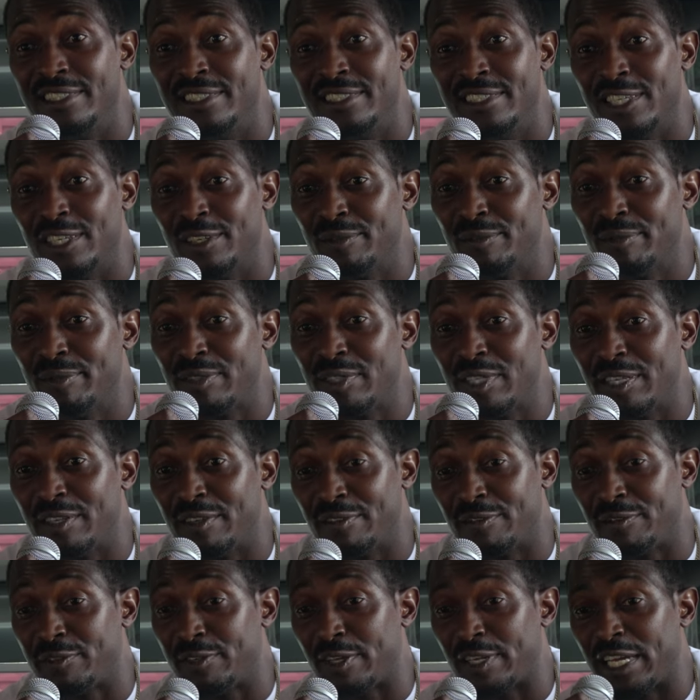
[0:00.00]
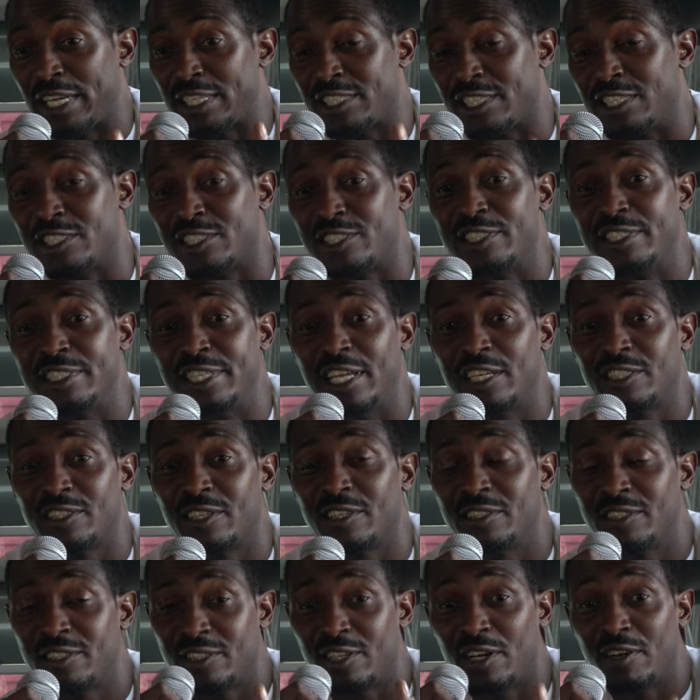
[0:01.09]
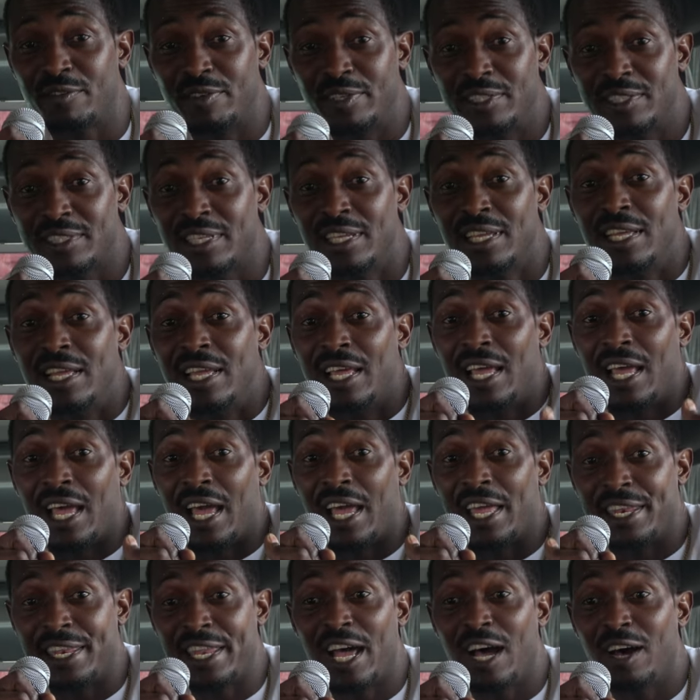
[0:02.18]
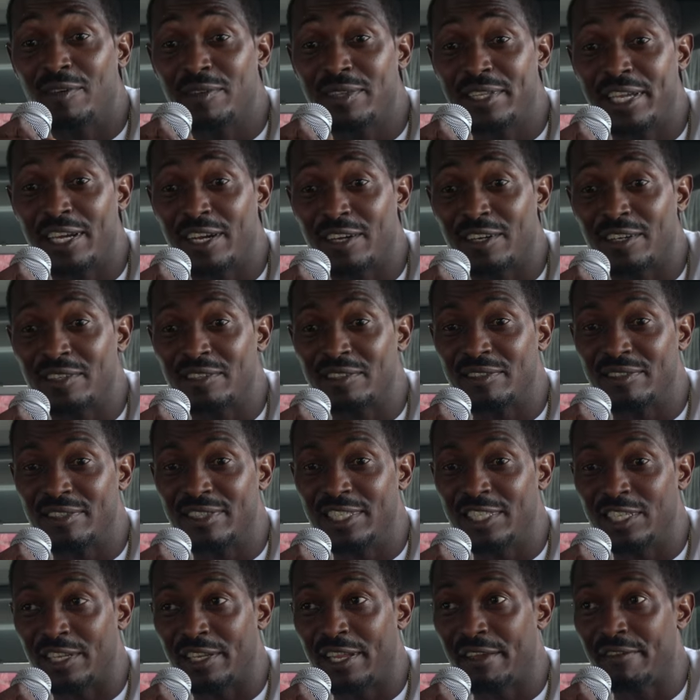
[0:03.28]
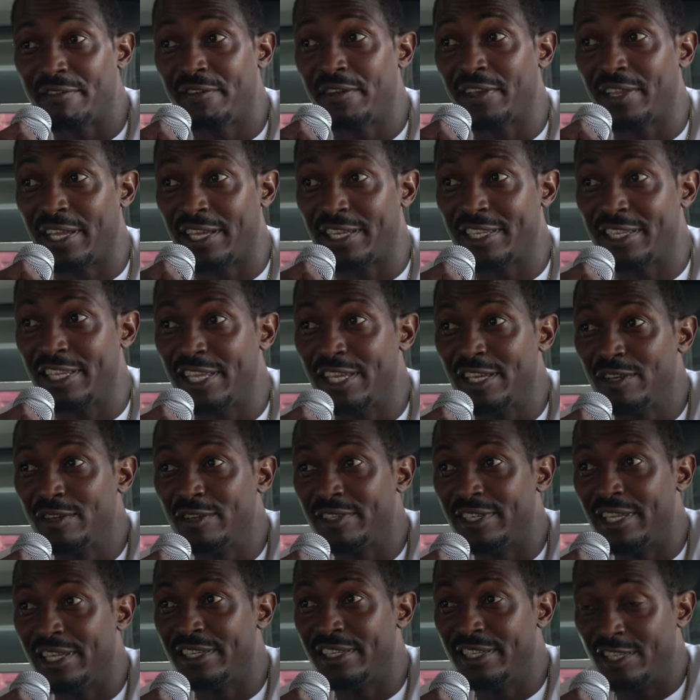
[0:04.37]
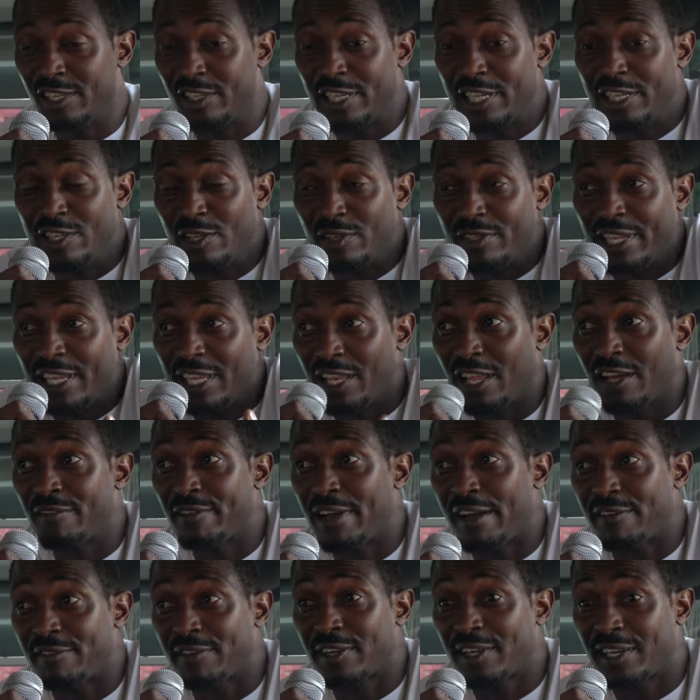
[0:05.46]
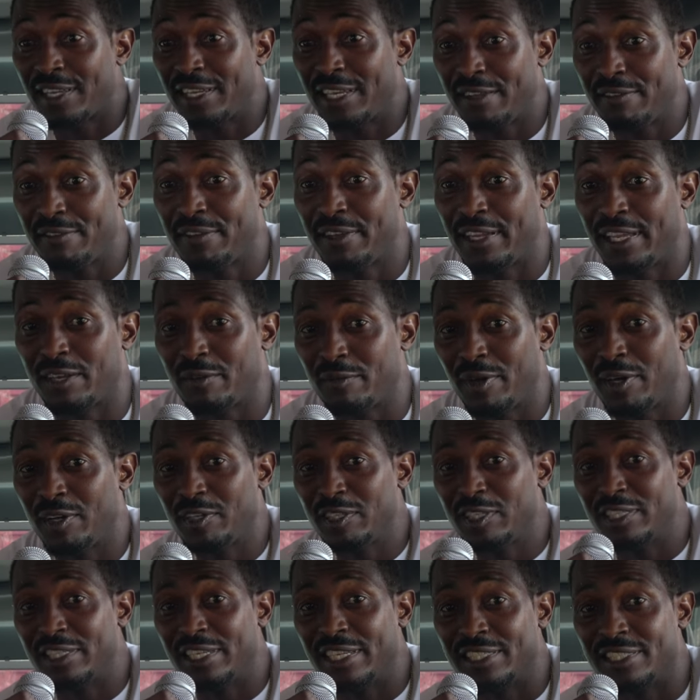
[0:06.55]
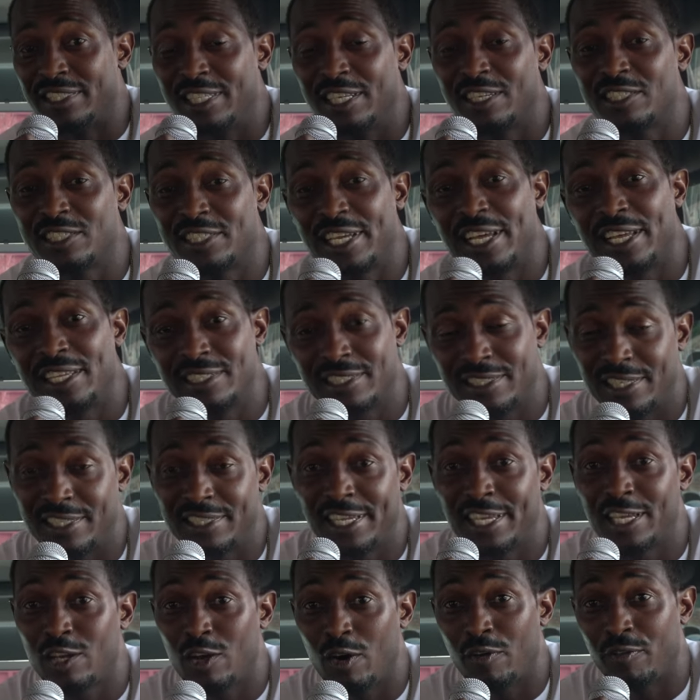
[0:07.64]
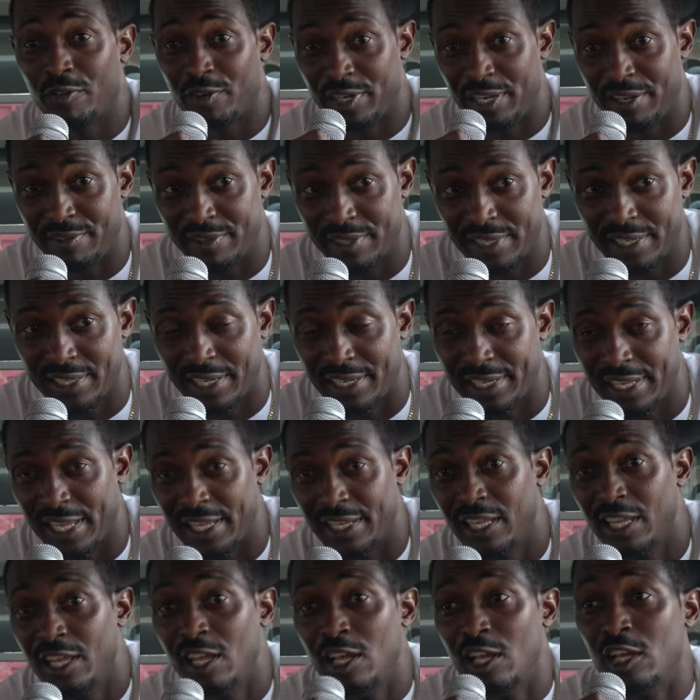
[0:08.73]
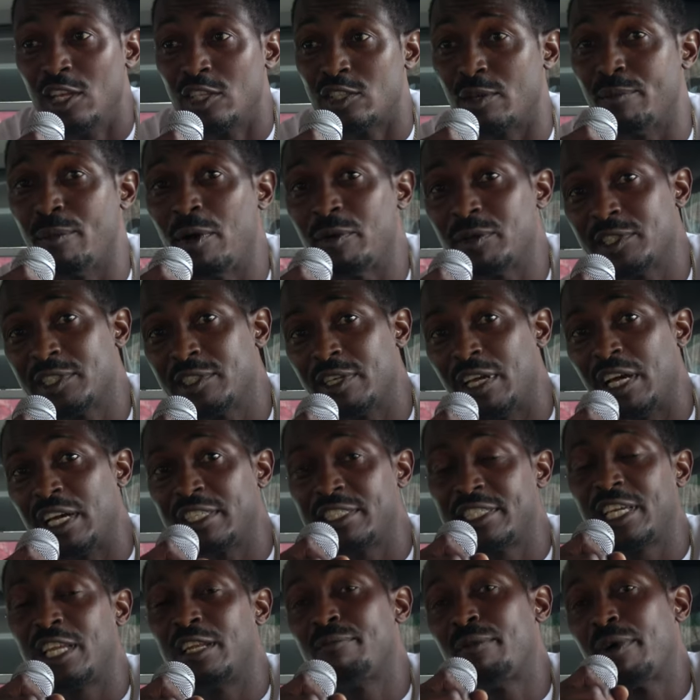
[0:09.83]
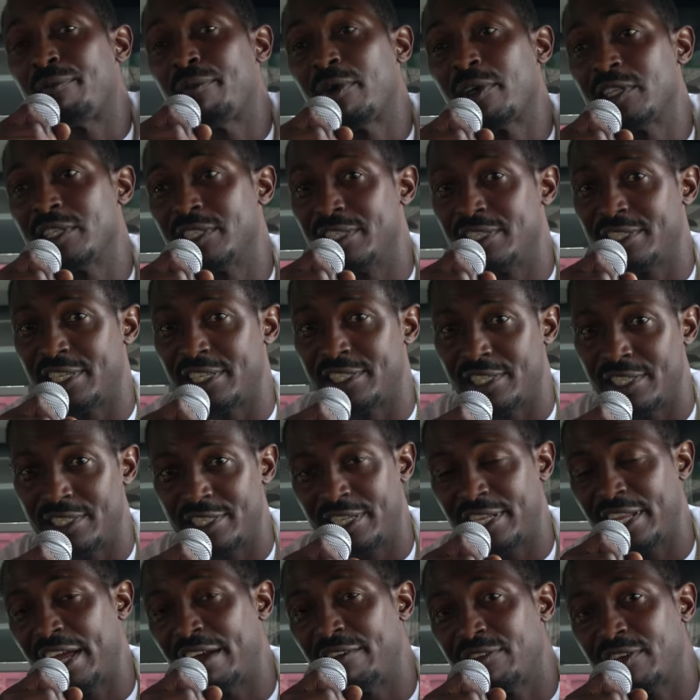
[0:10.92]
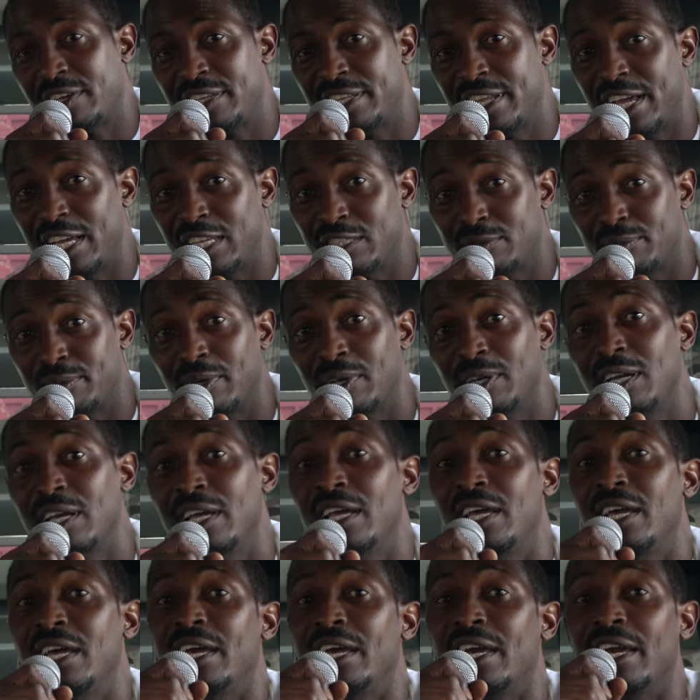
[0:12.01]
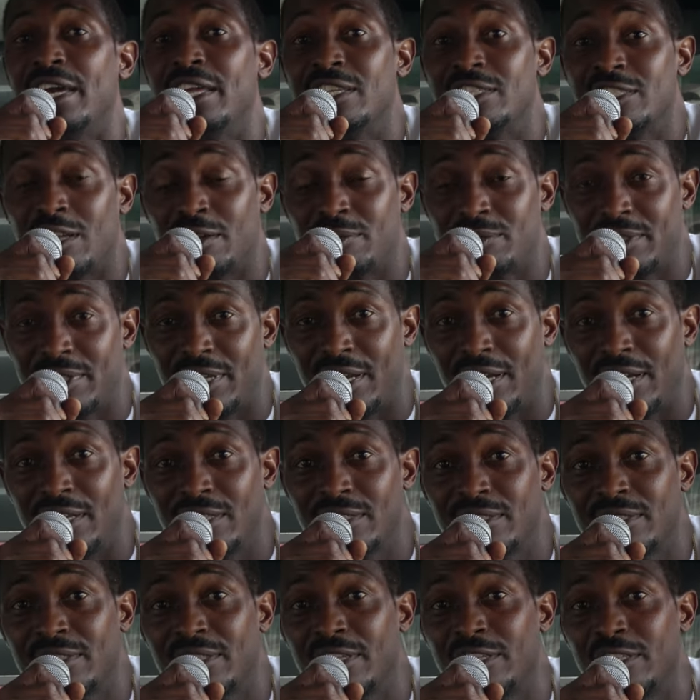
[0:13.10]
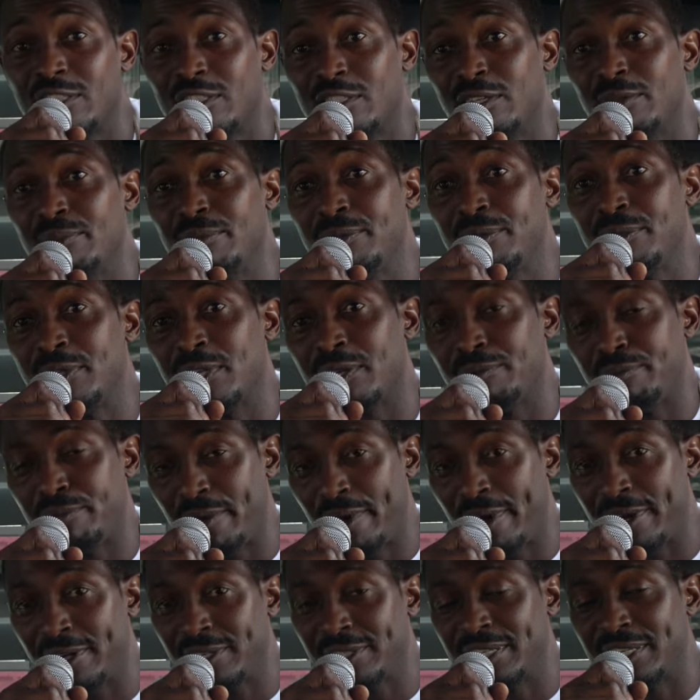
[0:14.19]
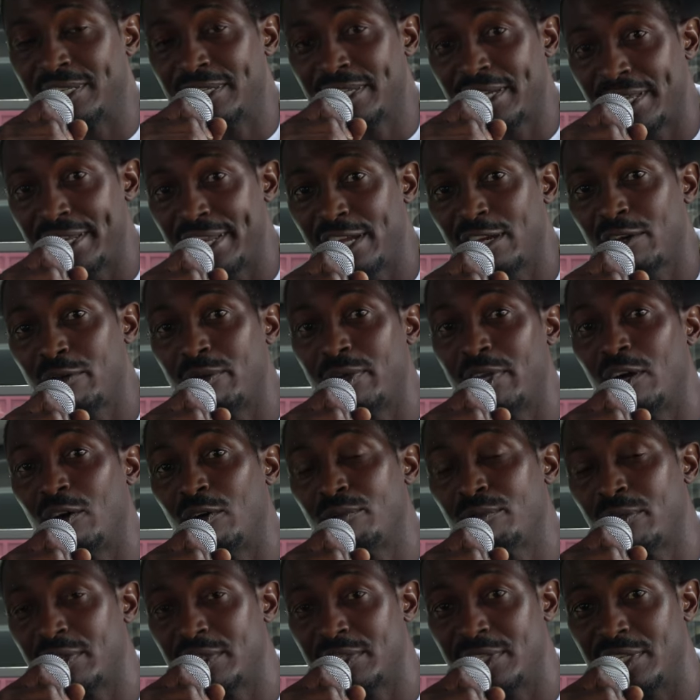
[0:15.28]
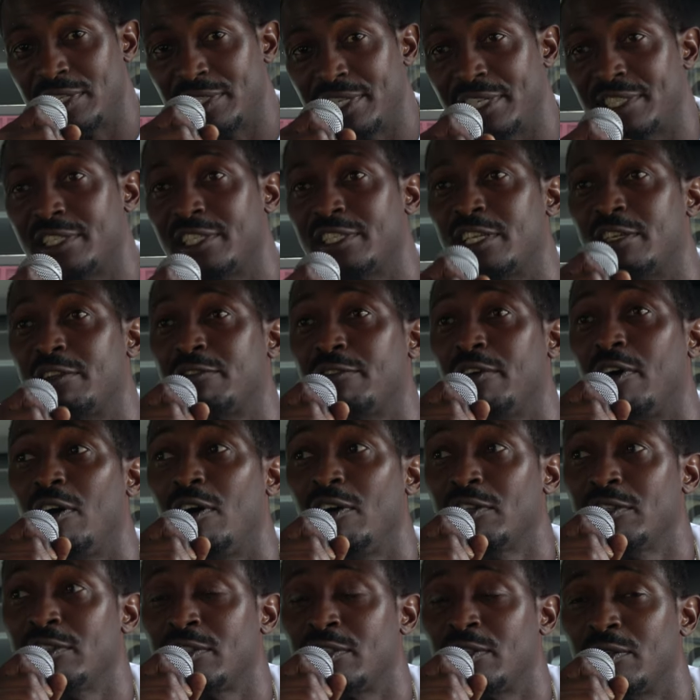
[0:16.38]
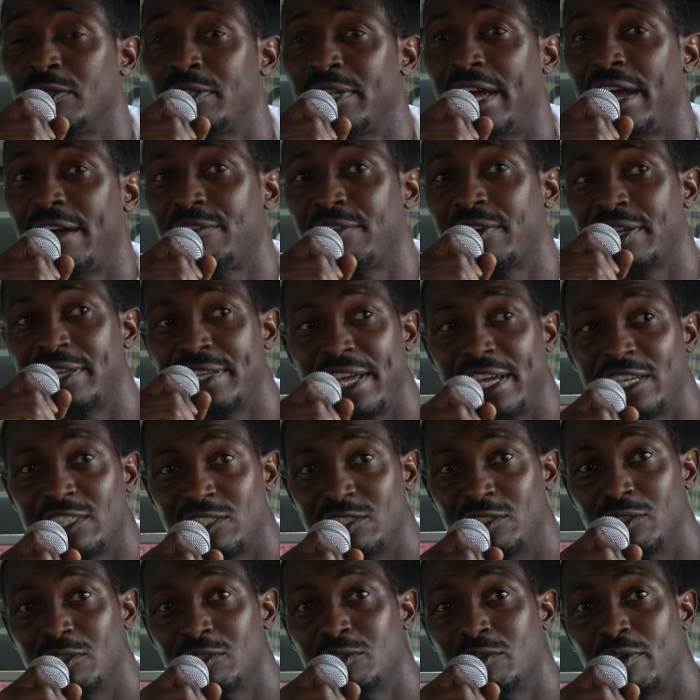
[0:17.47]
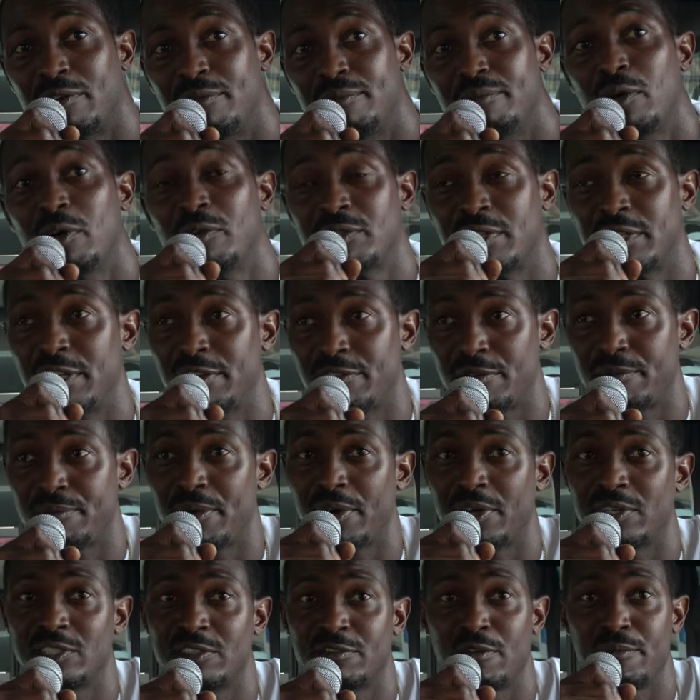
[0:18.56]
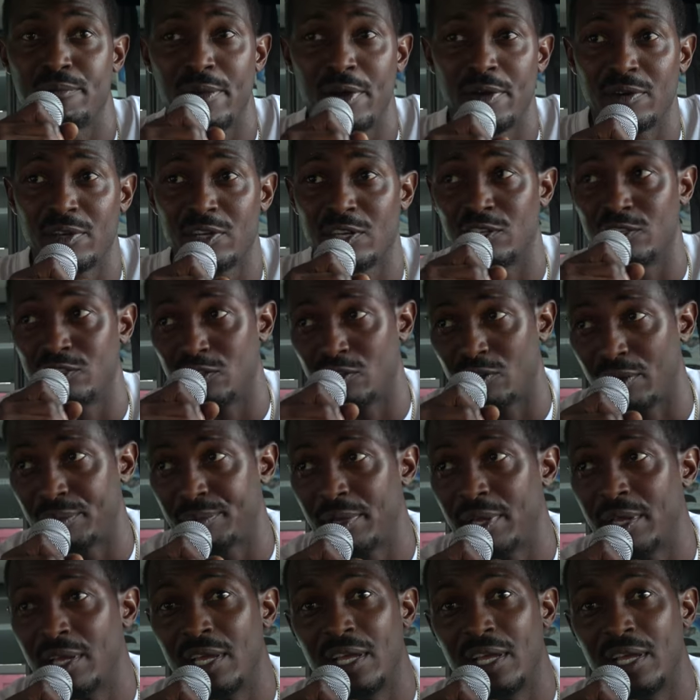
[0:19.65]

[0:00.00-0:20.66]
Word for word: you know, as indentured servants and now they are, you know, they feel like they, they you know, they, they love Africa and they feel like, well, it's their chance to take over and everything like that. So I'm always uh, telling my brothers and sisters in the African diaspora, it is up to us to, to part and connect with our own brothers and sisters, and for also the African nationals who have moved to different parts of America, Europe.